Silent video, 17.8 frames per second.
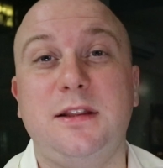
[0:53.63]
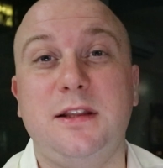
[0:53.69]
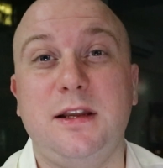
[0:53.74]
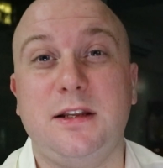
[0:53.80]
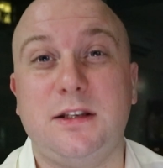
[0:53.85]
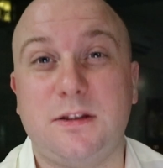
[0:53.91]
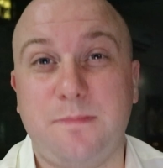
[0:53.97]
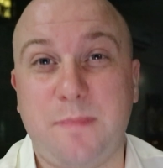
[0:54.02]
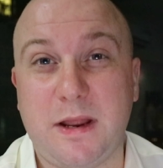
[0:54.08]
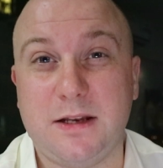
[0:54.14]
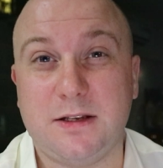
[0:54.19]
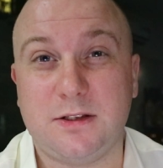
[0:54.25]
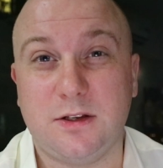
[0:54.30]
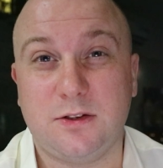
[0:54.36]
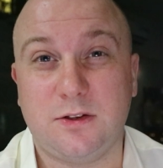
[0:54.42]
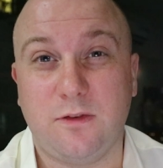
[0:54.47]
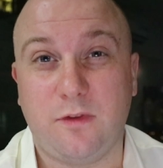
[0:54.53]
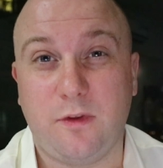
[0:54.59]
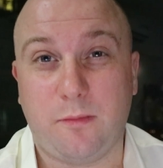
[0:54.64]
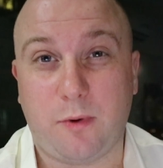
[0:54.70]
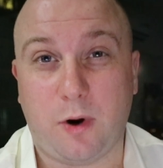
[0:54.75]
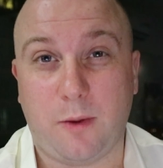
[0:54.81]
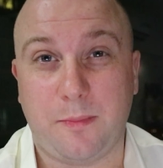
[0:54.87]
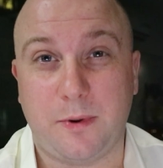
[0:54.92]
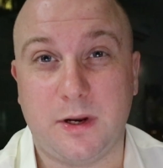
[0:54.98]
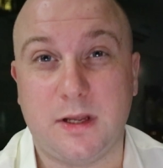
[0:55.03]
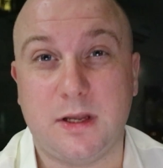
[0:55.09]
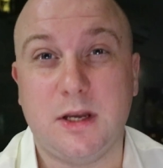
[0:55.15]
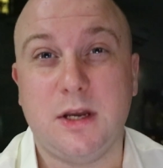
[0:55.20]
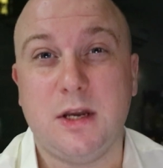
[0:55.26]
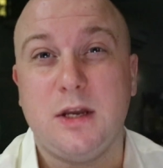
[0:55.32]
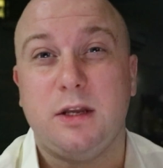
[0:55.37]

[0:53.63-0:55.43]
the expenses of the property.